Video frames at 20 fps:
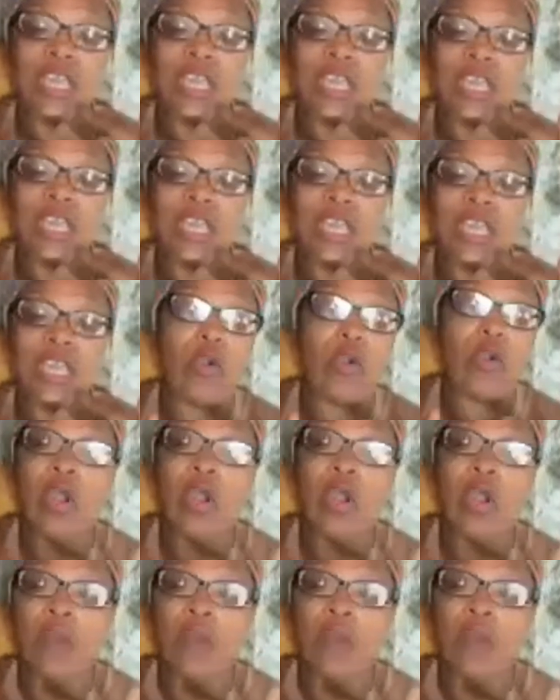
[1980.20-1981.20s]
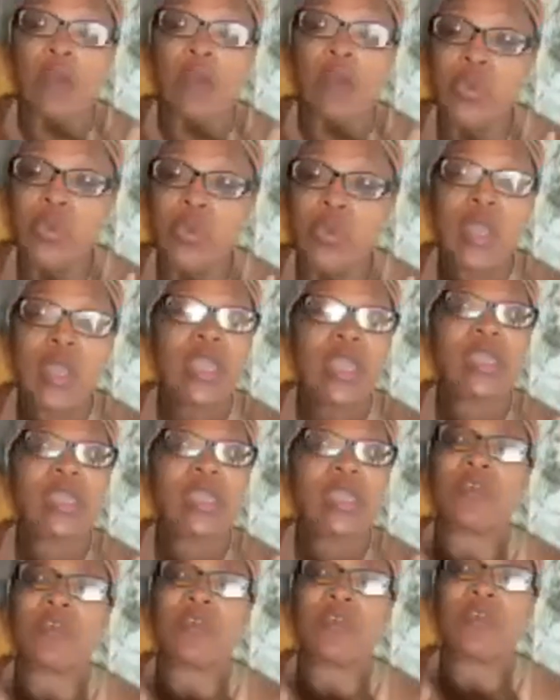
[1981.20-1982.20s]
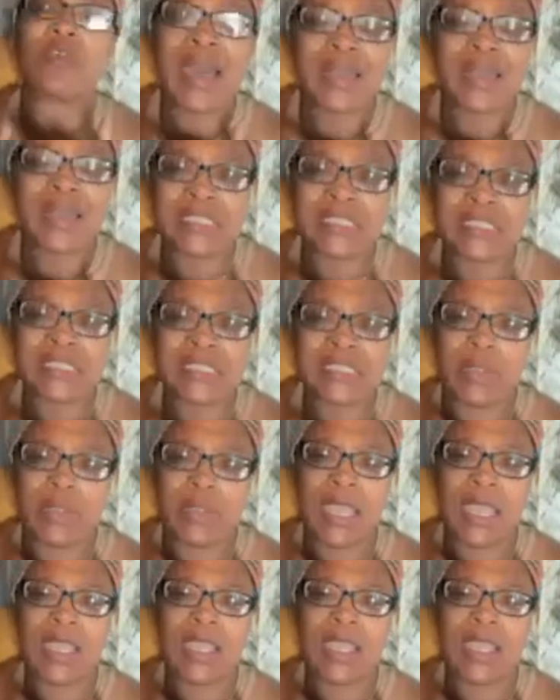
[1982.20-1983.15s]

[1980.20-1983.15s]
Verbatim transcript: a view, is for monetary gain.